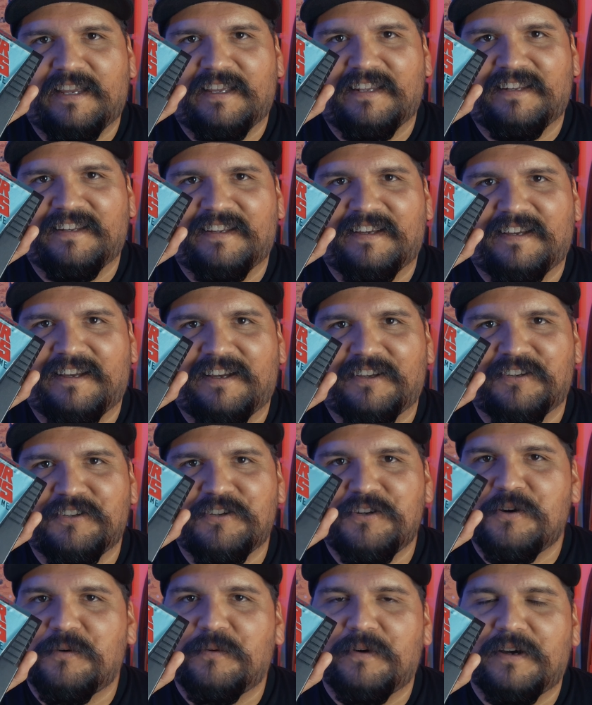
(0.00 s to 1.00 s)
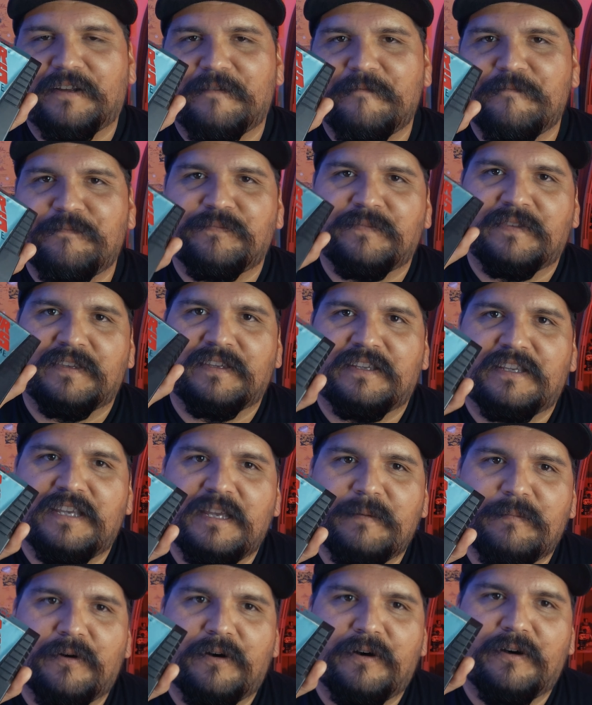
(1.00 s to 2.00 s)
And you know what?
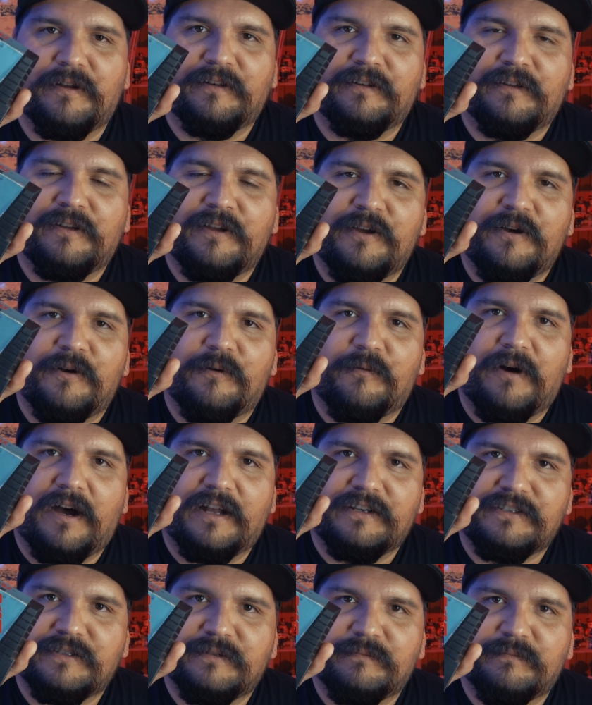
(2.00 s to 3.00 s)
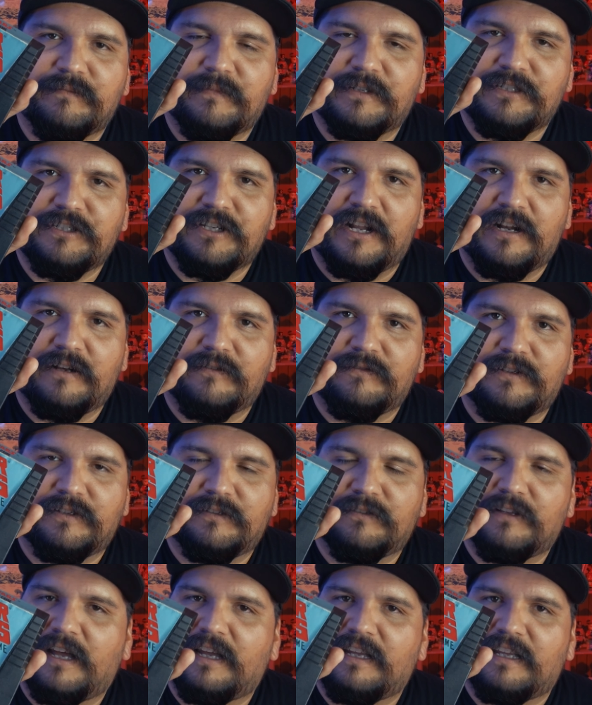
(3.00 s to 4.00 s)
Keep on watching my channel if
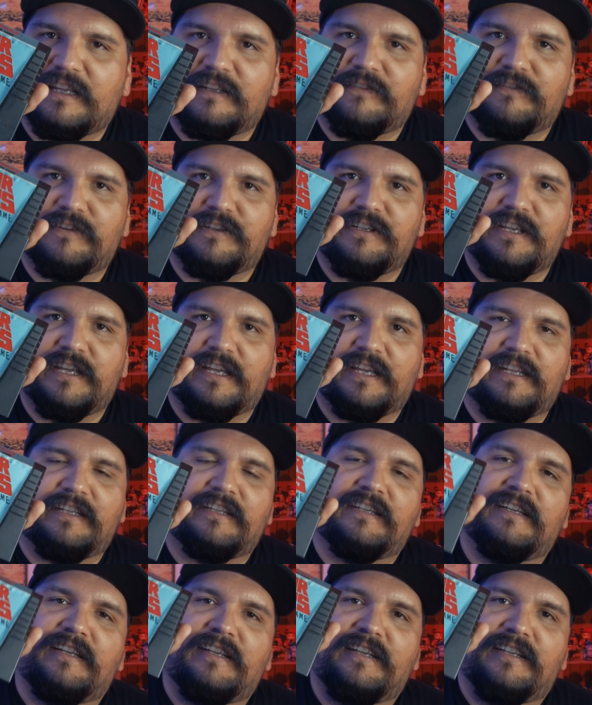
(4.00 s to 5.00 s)
you like it, if you dig it.